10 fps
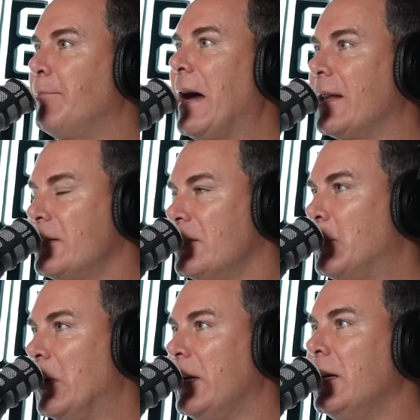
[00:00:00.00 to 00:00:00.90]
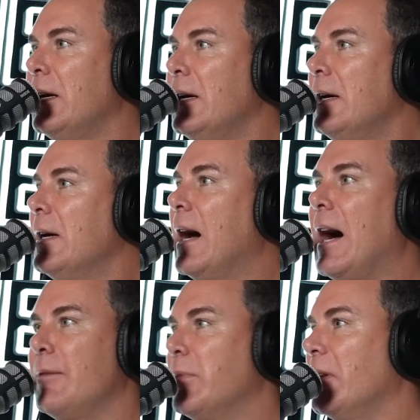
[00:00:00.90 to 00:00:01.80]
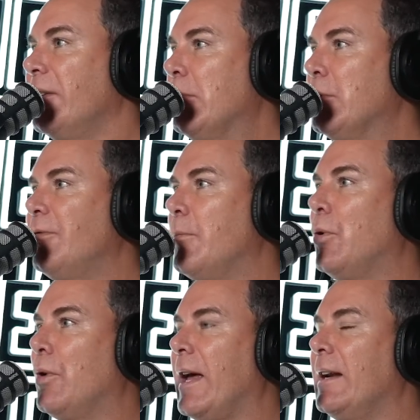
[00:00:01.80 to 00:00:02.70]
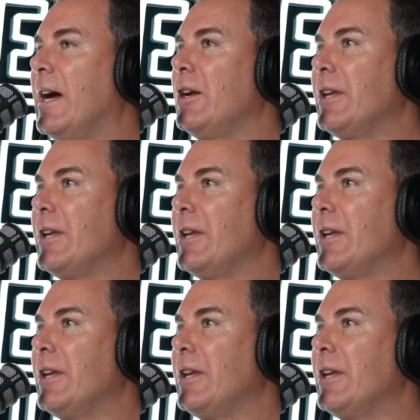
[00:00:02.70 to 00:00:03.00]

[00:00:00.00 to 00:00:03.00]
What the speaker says: Butters has been unbelievable for Port Adelaide.